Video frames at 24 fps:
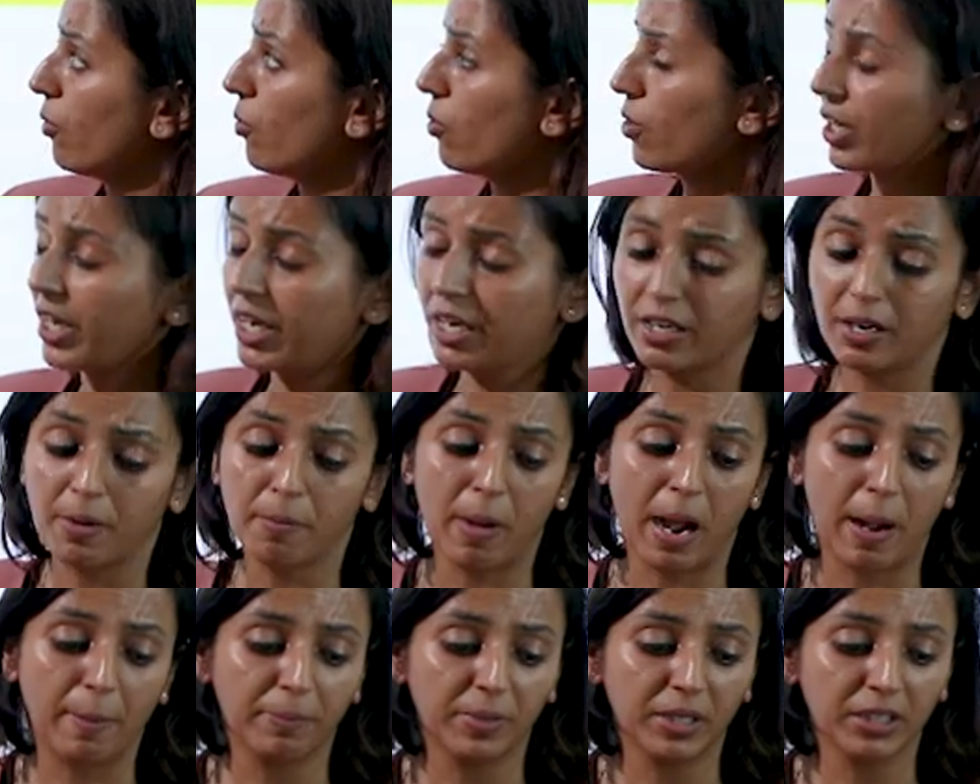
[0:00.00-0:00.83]
Okay,
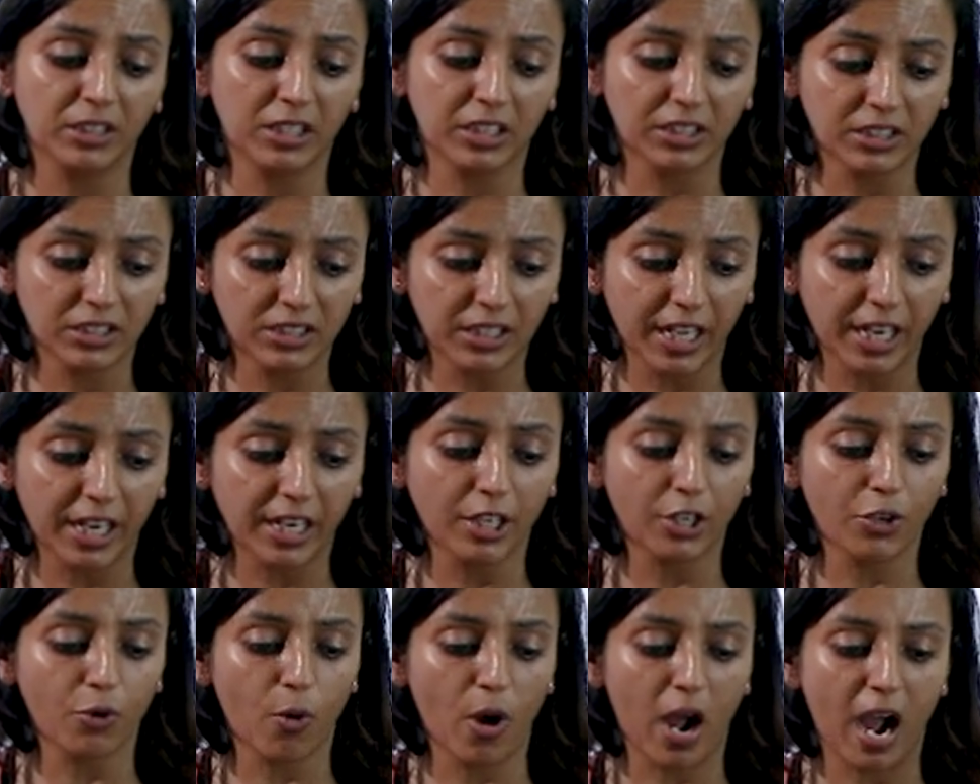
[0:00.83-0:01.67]
remember this
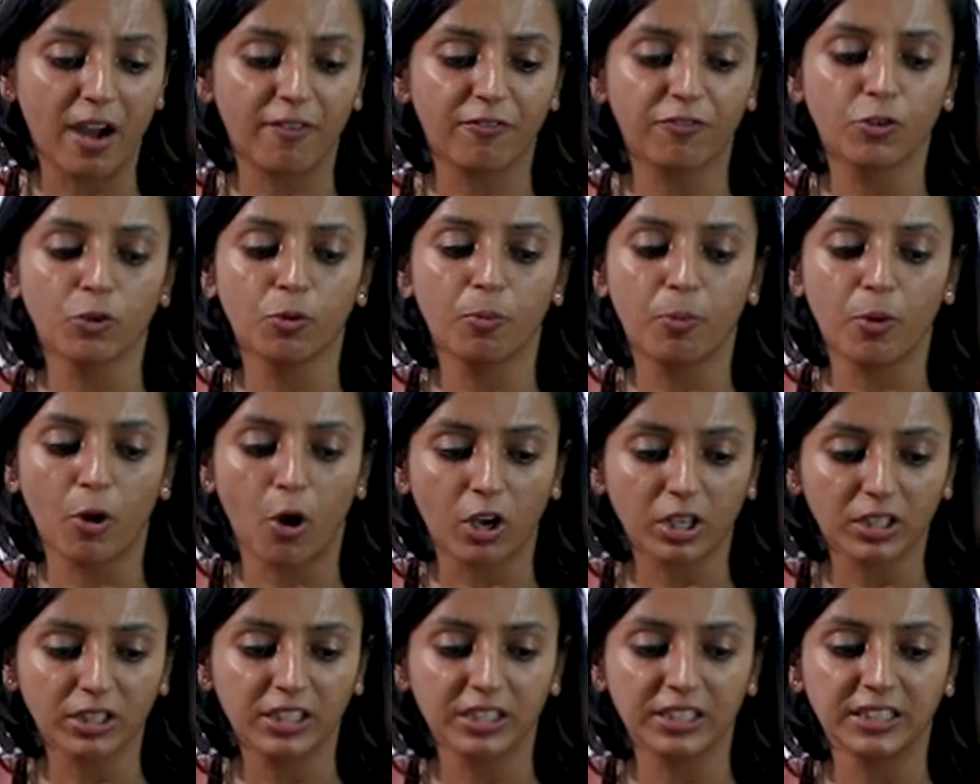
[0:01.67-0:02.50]
thing. You have to
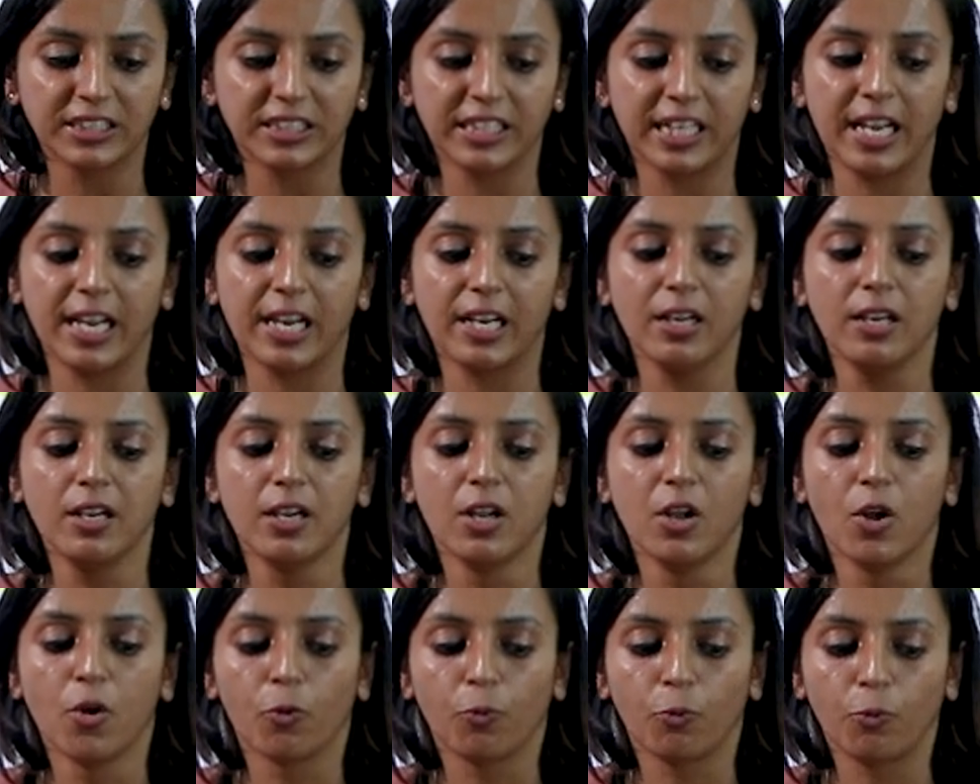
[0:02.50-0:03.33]
block the cell
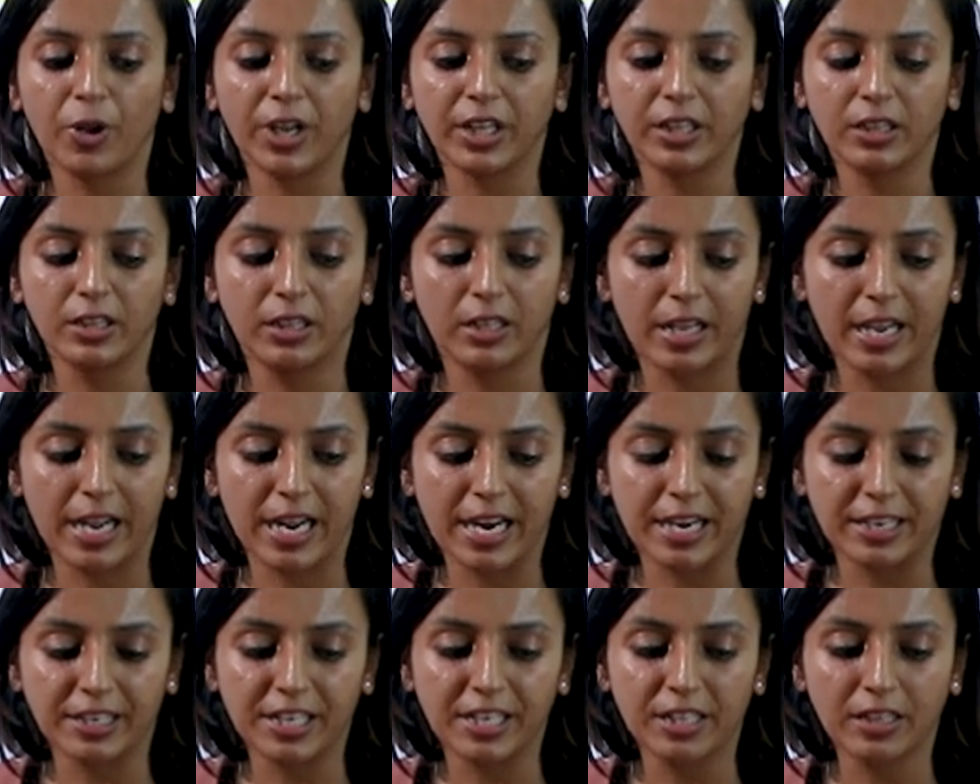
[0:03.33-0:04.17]
with
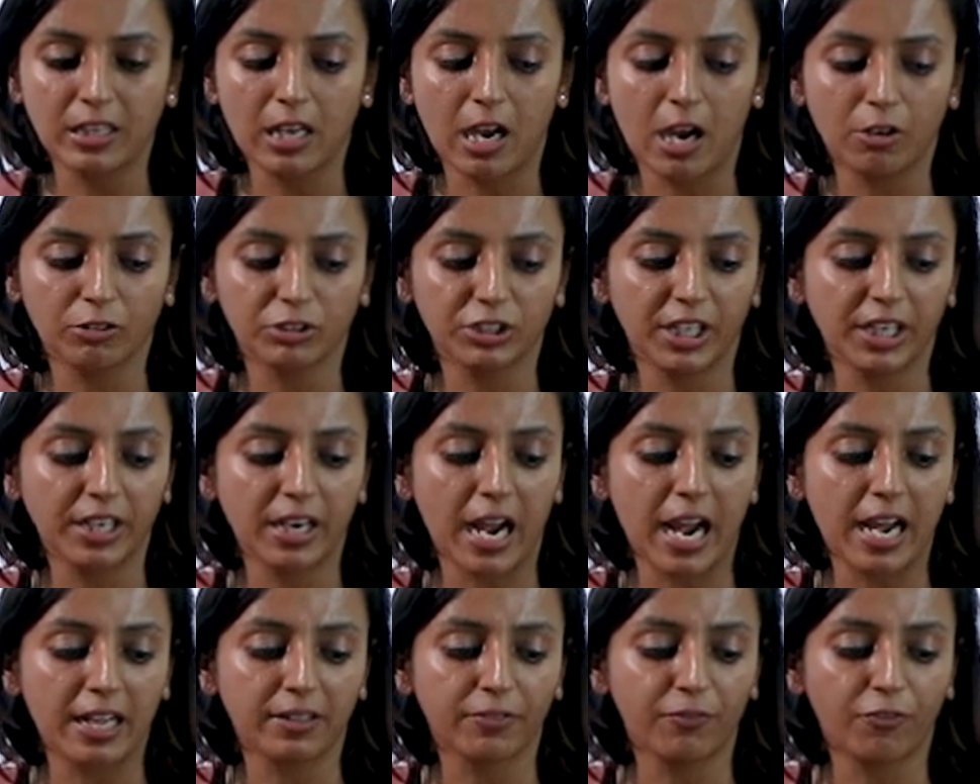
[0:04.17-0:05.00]
18,000
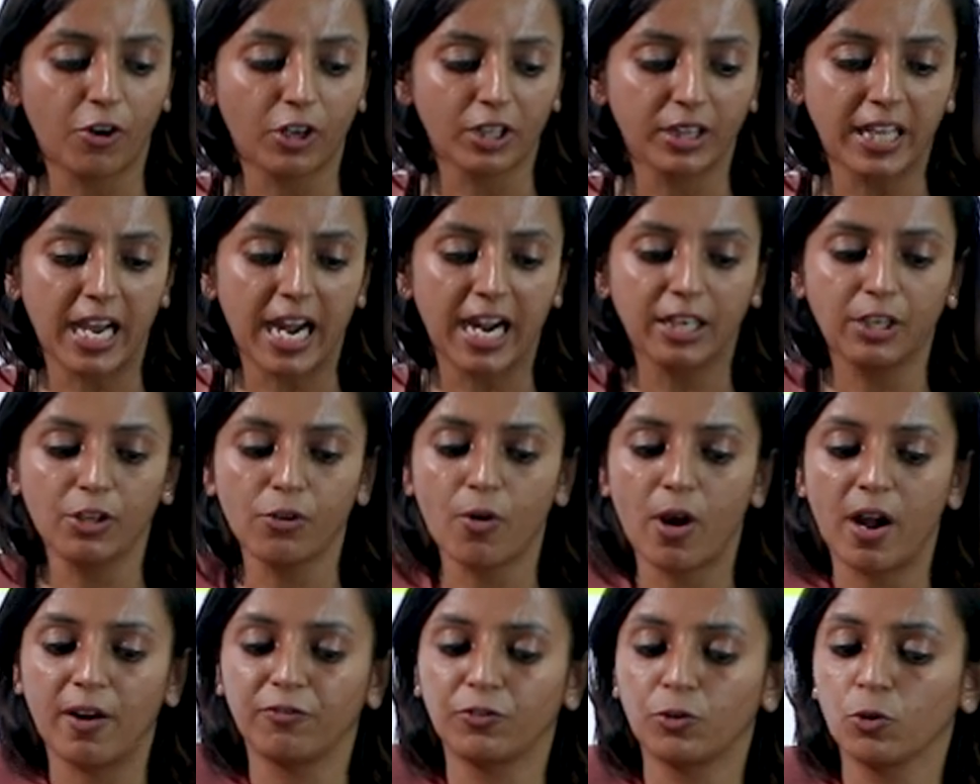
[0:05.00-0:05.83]
and for that you
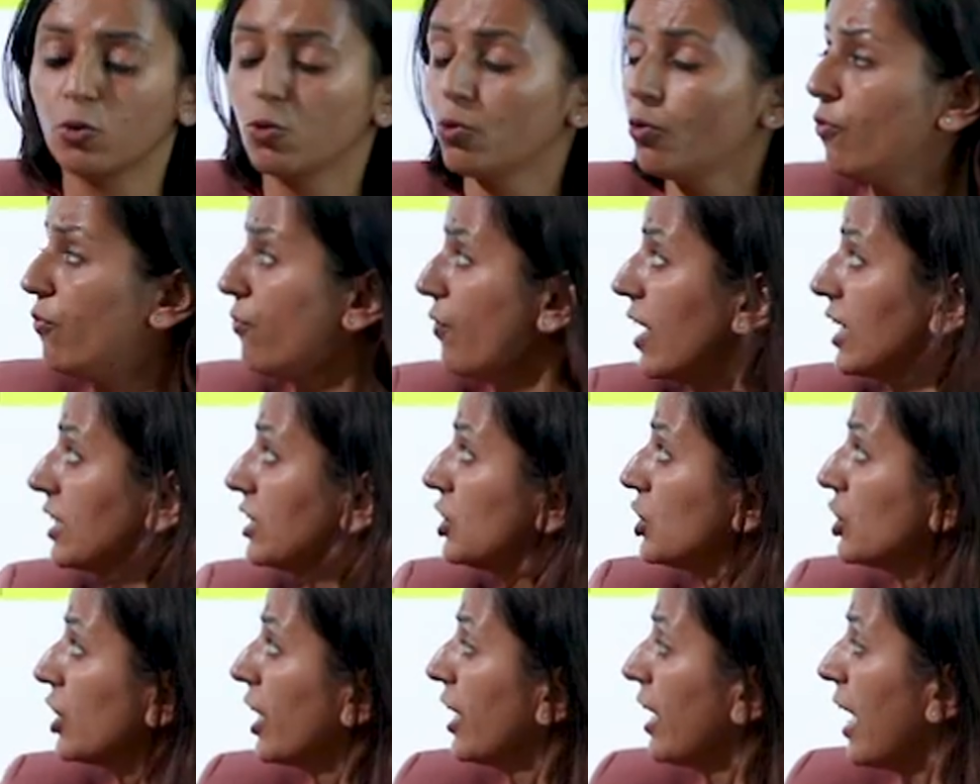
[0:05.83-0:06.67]
have to do
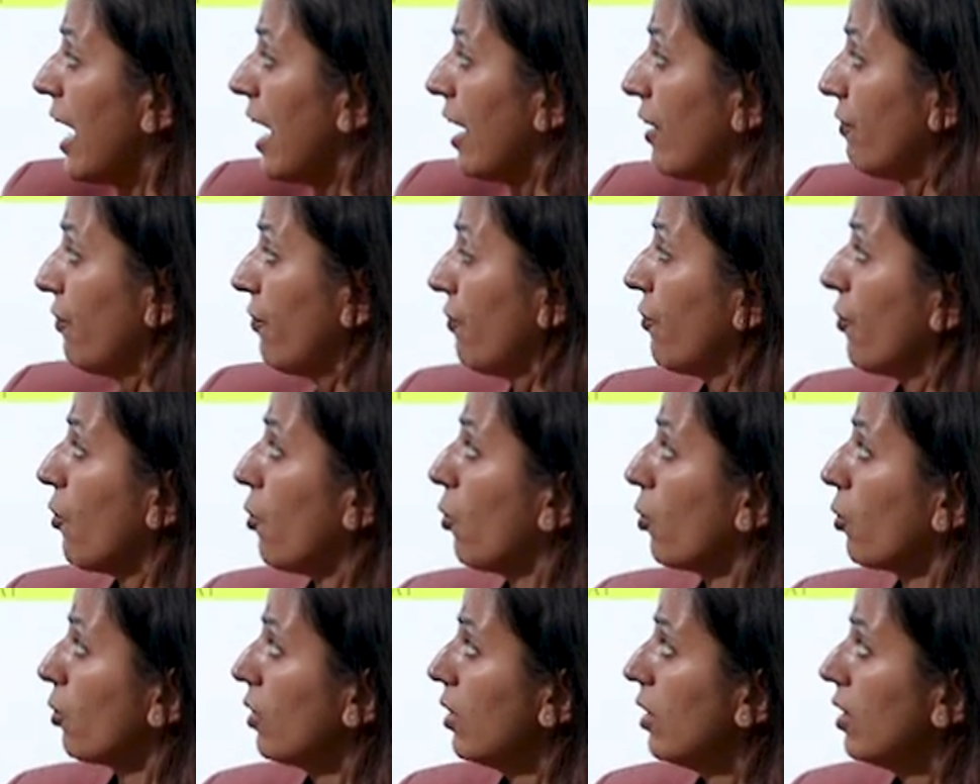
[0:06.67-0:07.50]
function
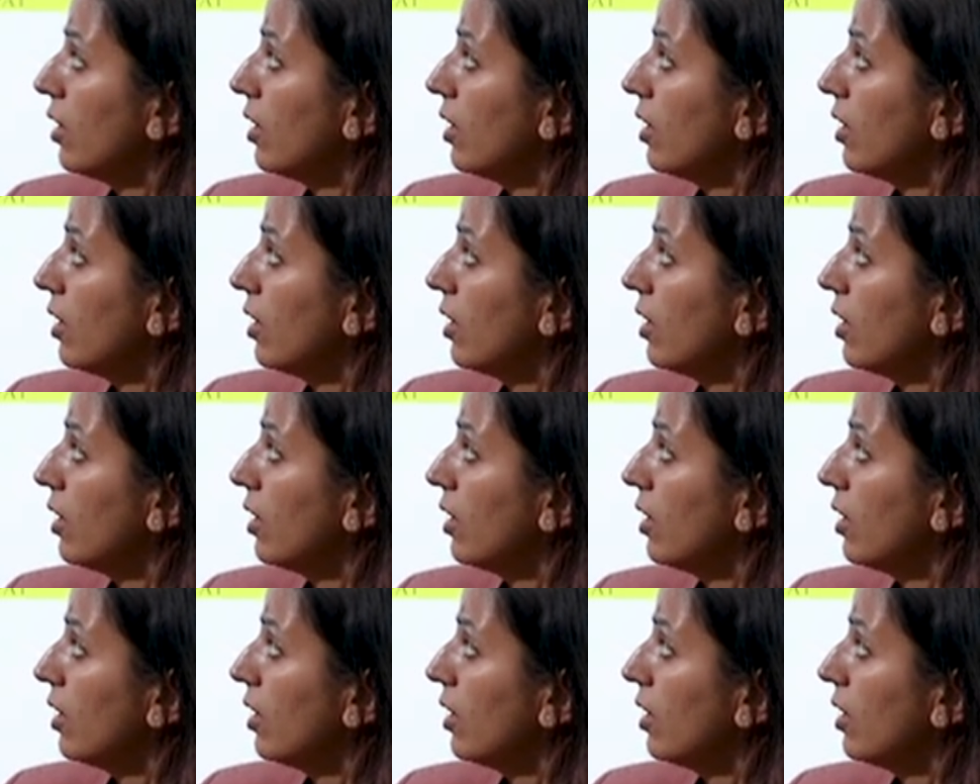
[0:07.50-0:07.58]
F4.